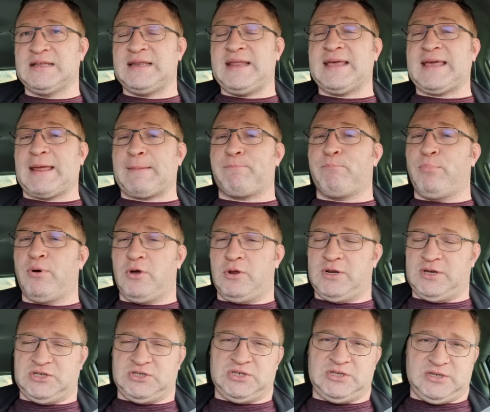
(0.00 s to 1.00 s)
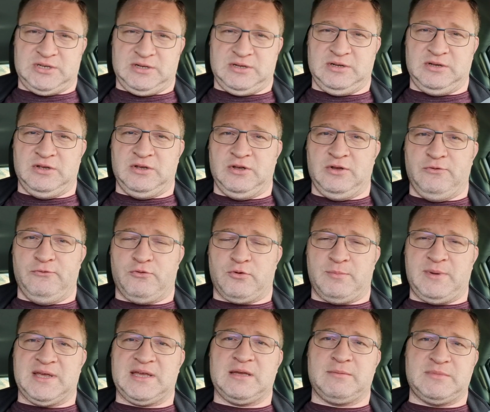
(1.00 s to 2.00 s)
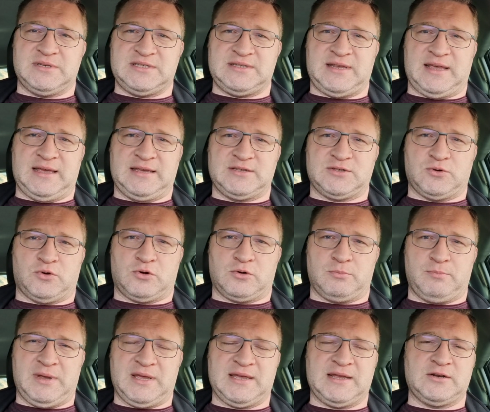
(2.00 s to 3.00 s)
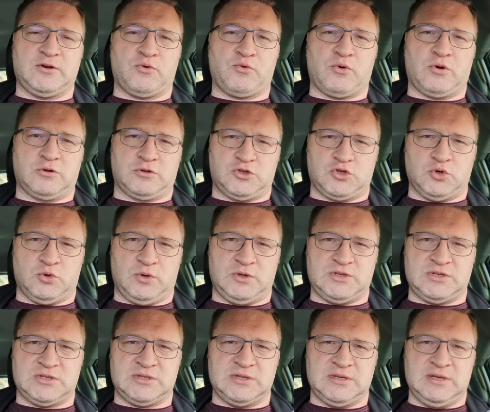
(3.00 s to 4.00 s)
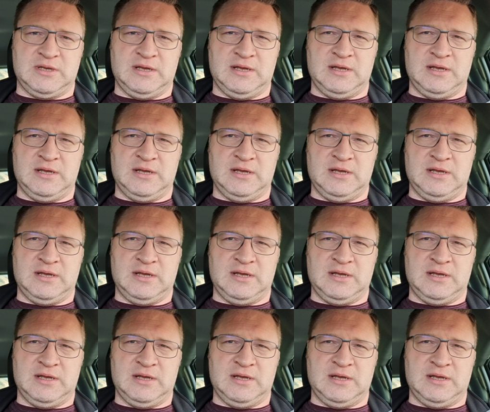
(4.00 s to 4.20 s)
They get punished for making mistakes or making the wrong choice.